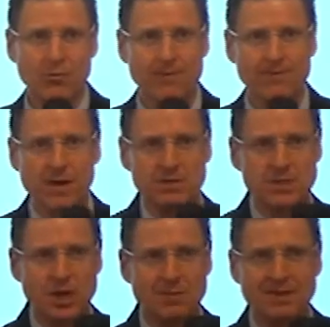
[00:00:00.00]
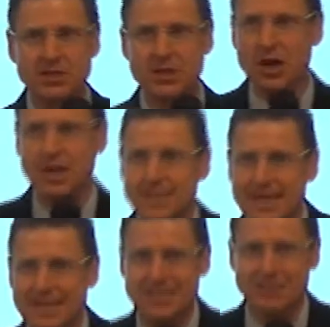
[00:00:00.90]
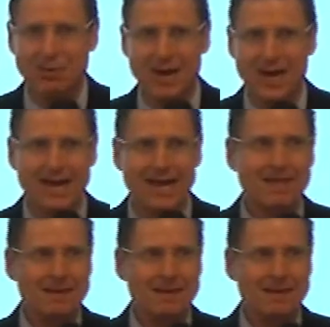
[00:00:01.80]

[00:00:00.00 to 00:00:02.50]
where Foxconn has gone to that supplier.